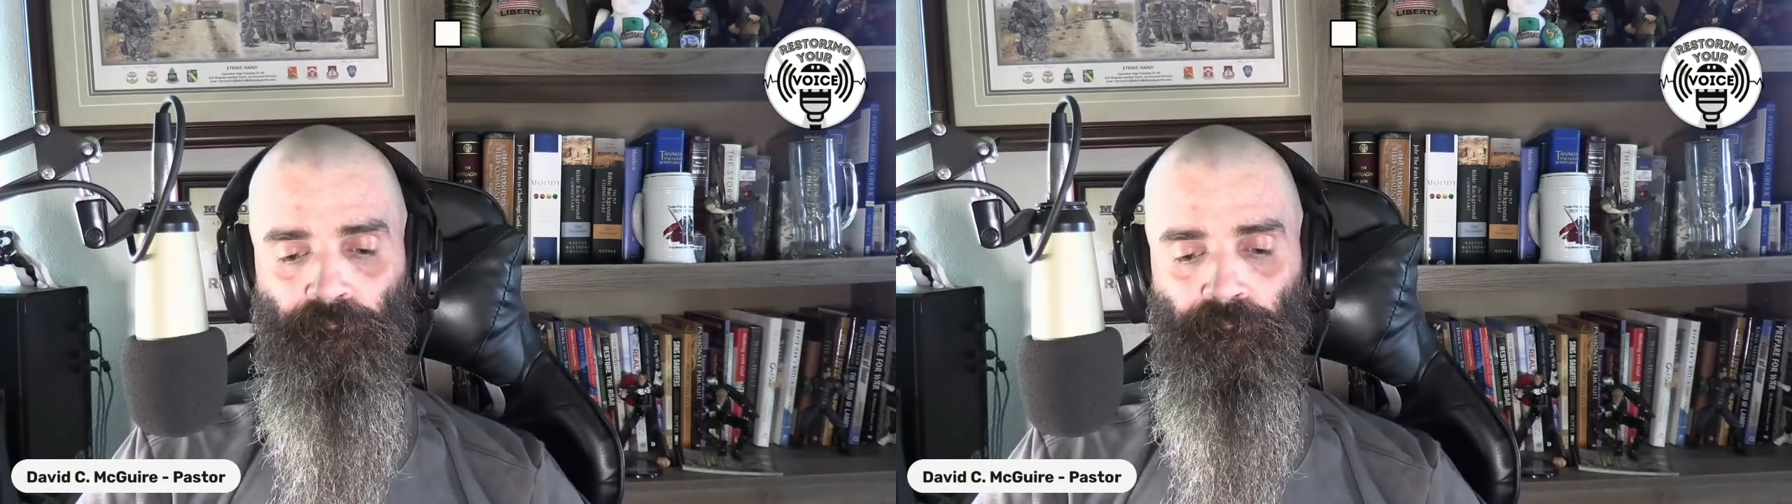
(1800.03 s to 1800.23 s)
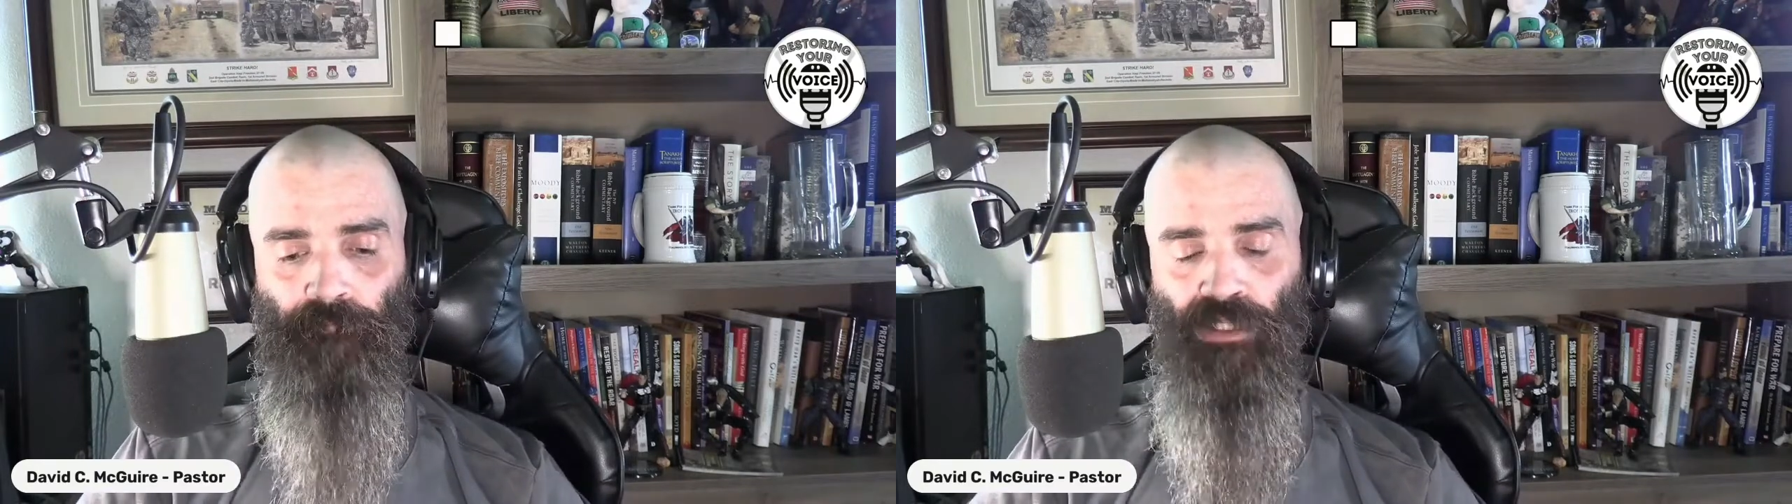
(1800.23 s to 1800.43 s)

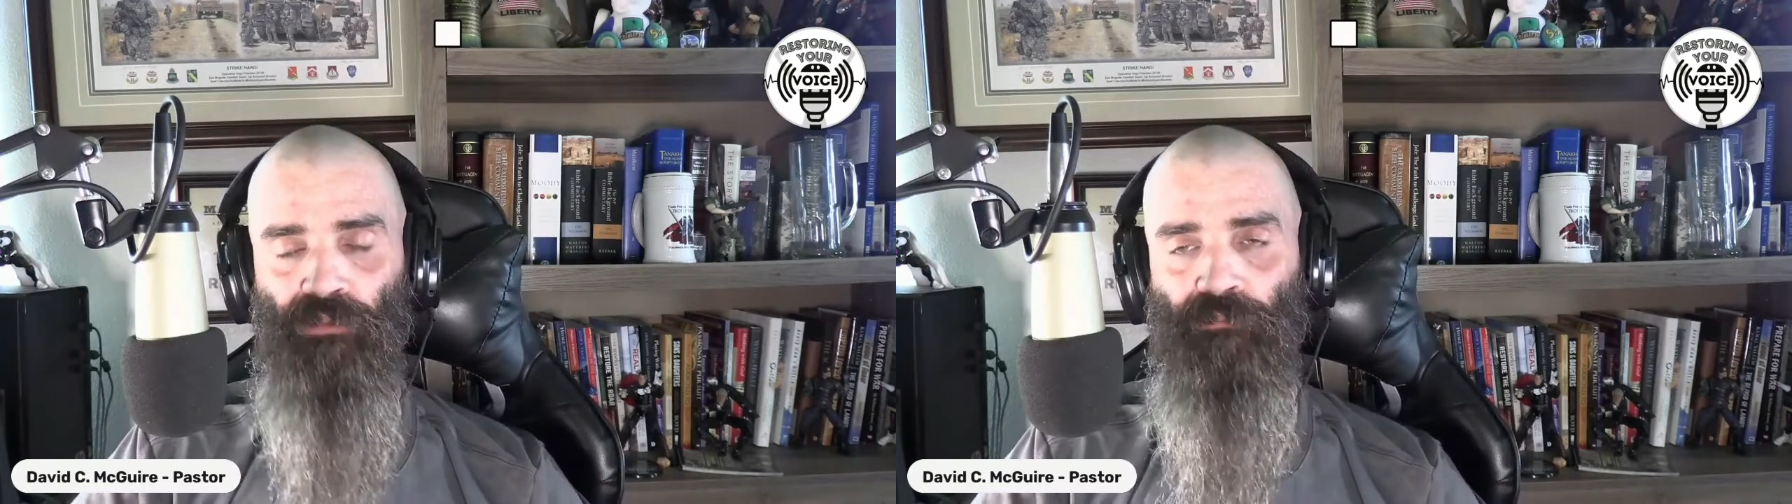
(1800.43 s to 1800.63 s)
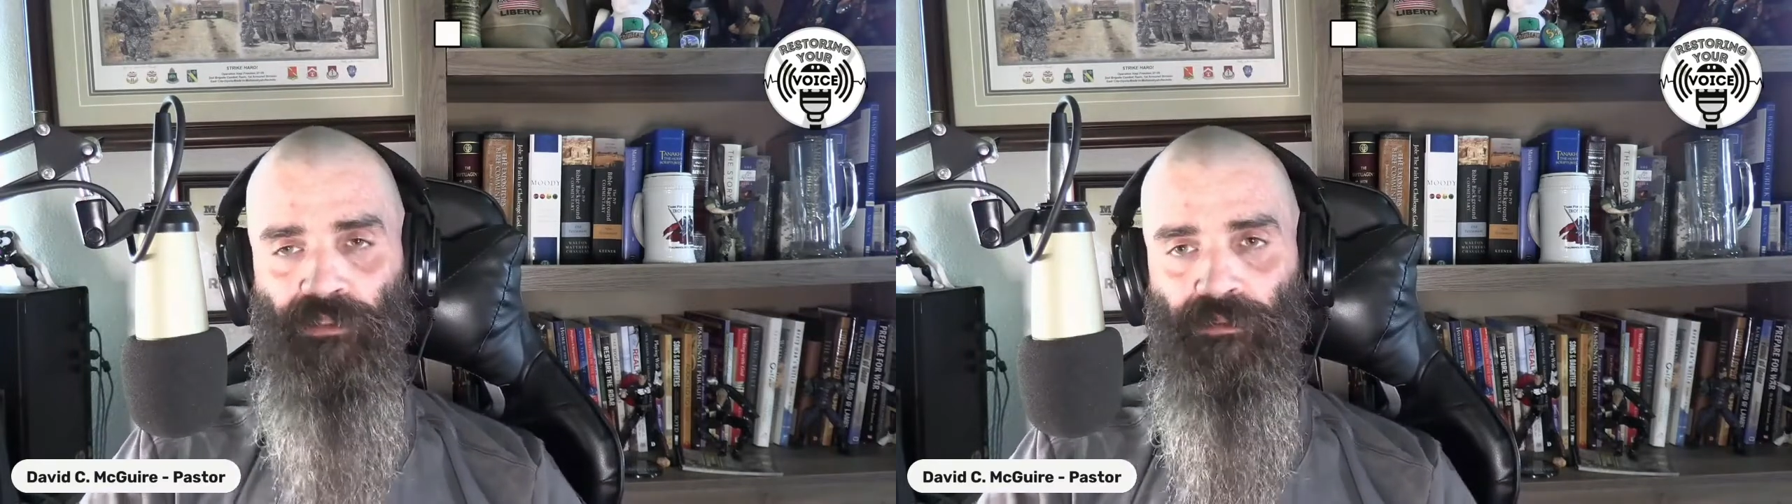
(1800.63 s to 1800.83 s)
By all
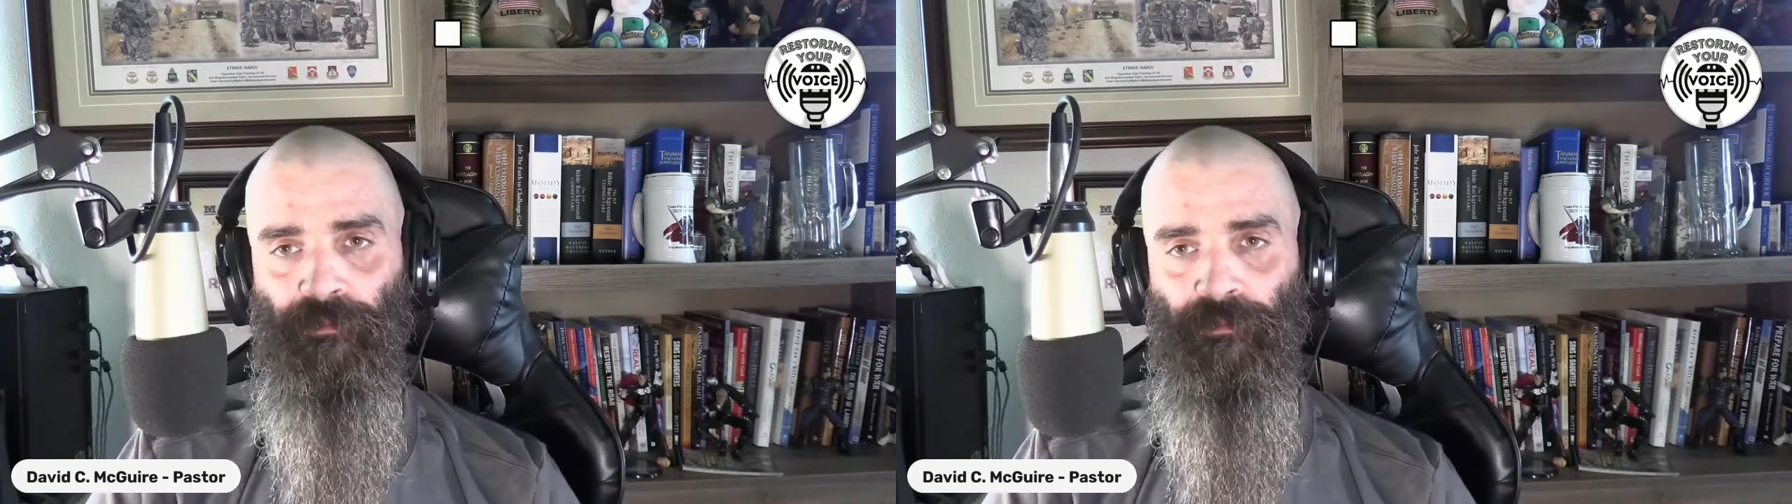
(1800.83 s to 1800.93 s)
means.